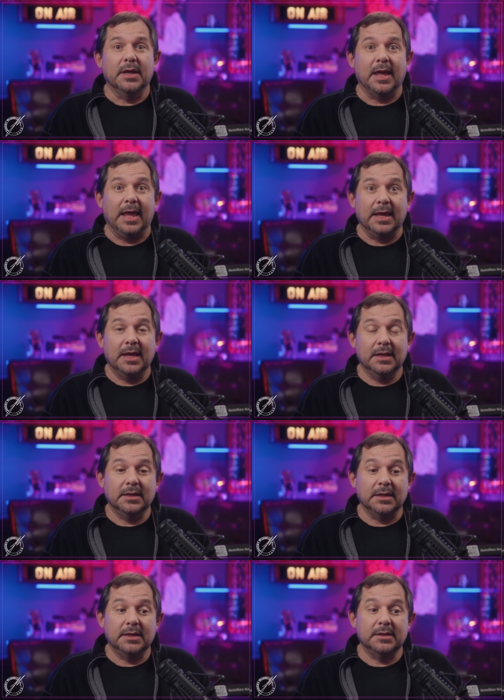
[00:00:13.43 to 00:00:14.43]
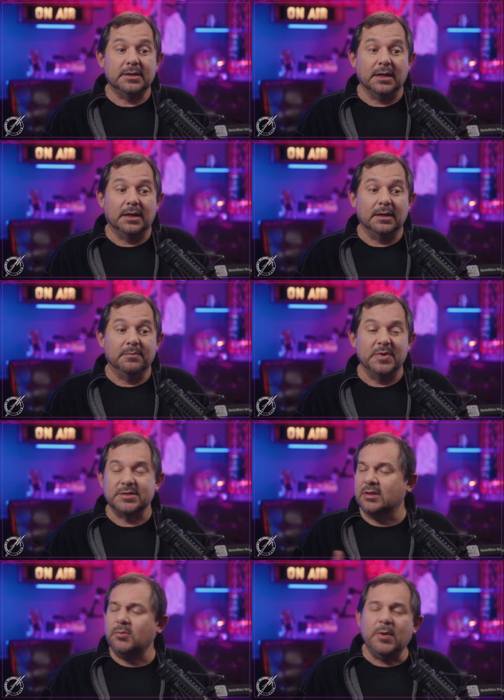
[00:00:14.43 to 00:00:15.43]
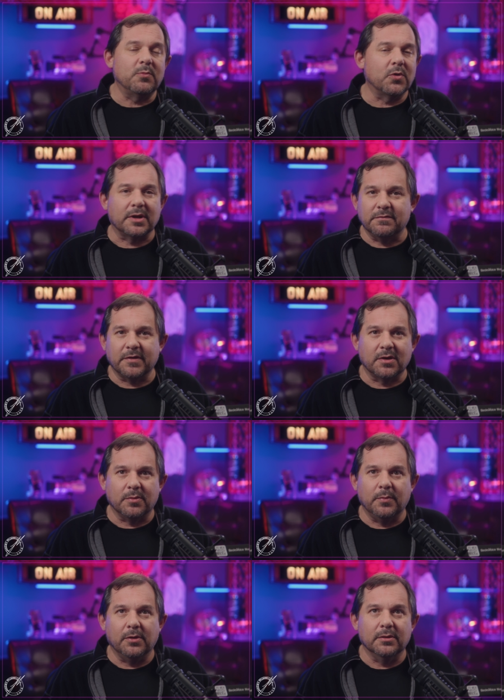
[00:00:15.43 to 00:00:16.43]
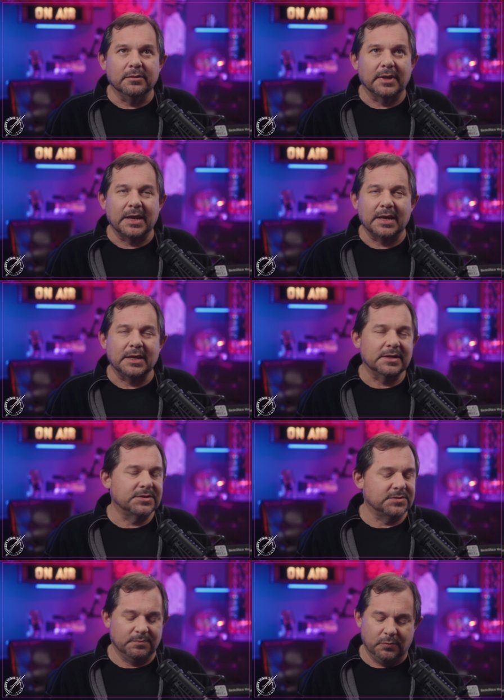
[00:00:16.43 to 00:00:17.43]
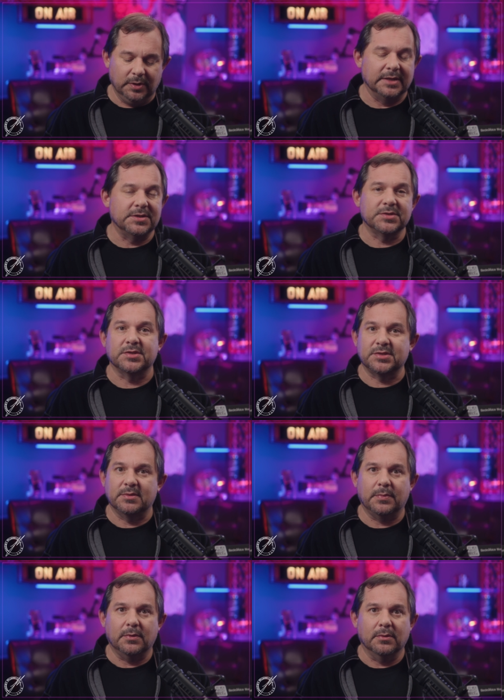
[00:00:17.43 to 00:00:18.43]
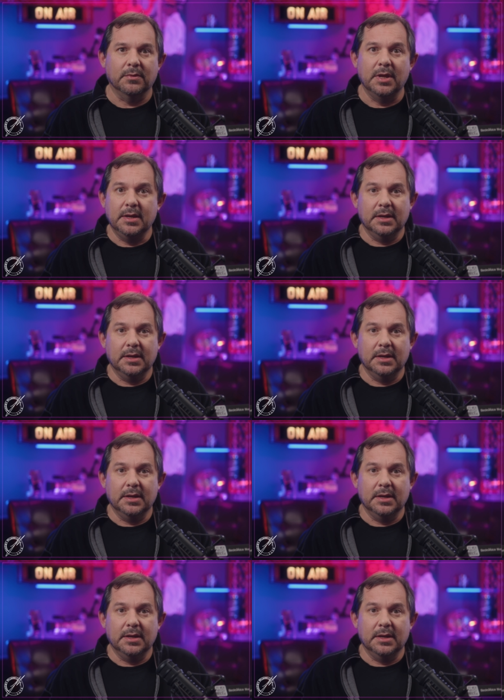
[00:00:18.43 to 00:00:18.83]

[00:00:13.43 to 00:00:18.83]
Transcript: and it is a little bit more configurable, and it's really just a simple